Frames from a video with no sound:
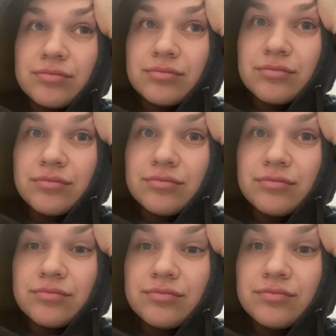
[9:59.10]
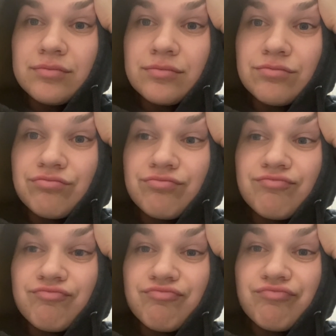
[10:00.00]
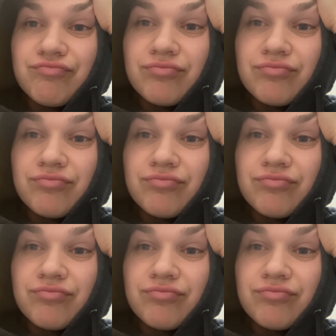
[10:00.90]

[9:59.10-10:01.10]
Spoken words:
(no one is talking)